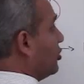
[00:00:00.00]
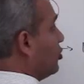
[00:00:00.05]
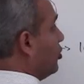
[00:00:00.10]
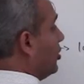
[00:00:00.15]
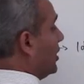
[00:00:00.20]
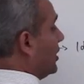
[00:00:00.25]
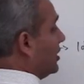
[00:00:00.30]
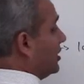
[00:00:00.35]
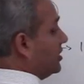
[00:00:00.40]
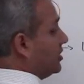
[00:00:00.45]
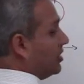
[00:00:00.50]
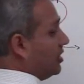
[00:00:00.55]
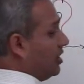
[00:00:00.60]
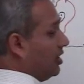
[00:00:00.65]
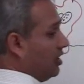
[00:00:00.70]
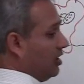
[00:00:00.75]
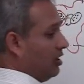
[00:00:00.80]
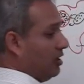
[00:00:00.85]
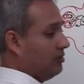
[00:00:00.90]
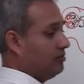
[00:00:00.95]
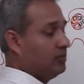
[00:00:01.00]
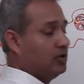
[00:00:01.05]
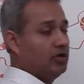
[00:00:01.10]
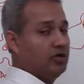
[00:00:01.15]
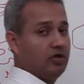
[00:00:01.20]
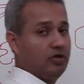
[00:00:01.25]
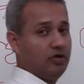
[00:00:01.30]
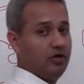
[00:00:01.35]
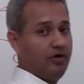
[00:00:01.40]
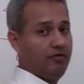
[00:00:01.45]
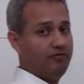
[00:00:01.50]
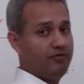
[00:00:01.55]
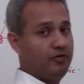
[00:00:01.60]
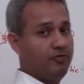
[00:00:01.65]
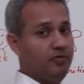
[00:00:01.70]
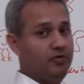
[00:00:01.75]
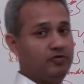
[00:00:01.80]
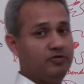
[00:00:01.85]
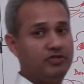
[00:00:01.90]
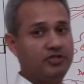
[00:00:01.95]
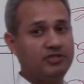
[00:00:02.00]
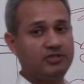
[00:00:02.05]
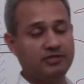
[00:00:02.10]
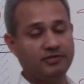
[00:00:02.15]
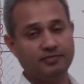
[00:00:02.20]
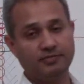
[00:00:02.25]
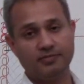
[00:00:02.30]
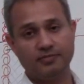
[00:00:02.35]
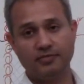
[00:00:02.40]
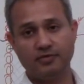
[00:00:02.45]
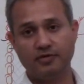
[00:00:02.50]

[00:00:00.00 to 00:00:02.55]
acquired arm of the immune system.